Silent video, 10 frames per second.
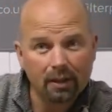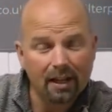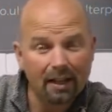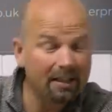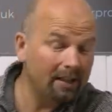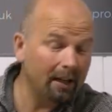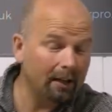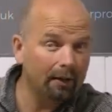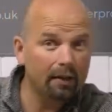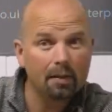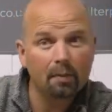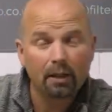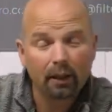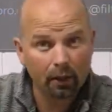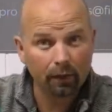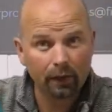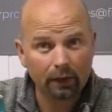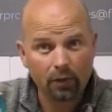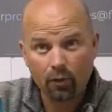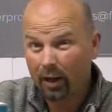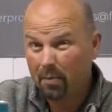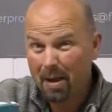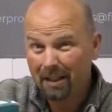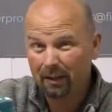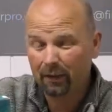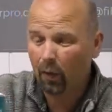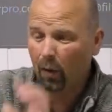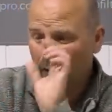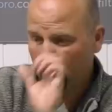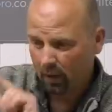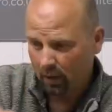size tank this particular filter is recommended for